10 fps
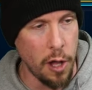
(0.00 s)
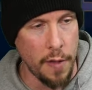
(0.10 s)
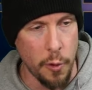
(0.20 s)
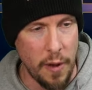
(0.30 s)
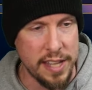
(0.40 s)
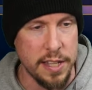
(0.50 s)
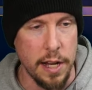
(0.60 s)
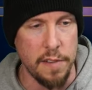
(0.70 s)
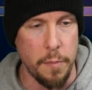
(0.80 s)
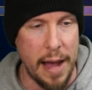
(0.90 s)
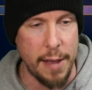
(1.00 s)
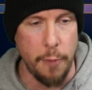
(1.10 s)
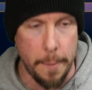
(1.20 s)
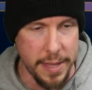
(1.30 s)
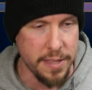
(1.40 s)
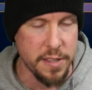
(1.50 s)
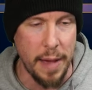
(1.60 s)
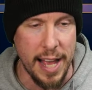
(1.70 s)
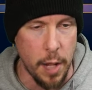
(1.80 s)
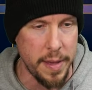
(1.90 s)
on the rest of my weapons,
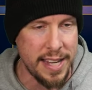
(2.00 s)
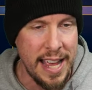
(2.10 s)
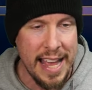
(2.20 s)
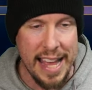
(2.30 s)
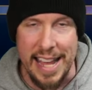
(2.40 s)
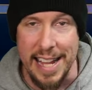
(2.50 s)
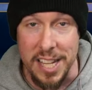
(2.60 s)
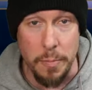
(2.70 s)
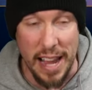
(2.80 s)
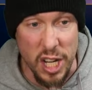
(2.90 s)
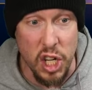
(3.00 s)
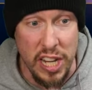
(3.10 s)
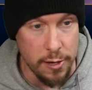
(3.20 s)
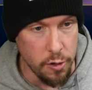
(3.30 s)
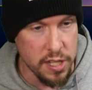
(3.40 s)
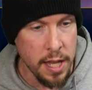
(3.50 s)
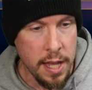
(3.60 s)
my helmet, and my shield.